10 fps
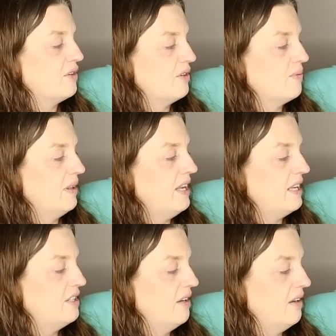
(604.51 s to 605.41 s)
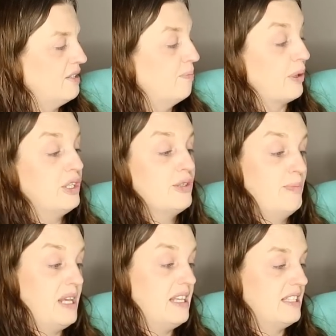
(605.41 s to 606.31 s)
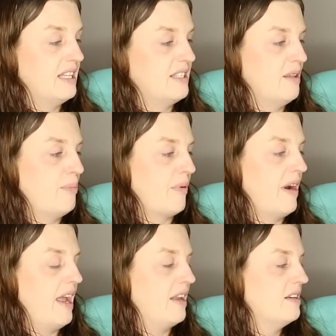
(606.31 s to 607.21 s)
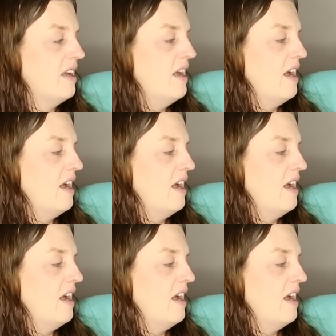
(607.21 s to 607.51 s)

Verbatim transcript: So it's really, a, it's Burt's Bees is the brand.